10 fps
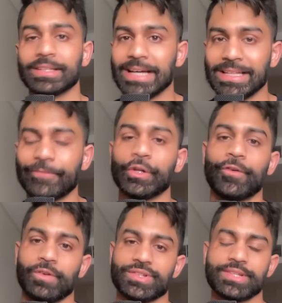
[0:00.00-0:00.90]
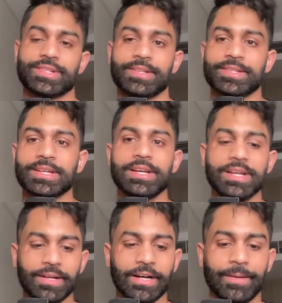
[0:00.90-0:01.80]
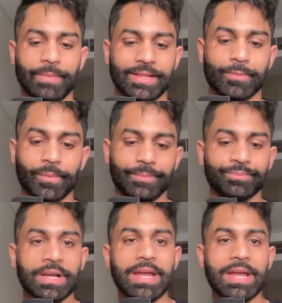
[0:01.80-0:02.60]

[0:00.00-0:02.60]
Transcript: that level of resistance um, at the moment.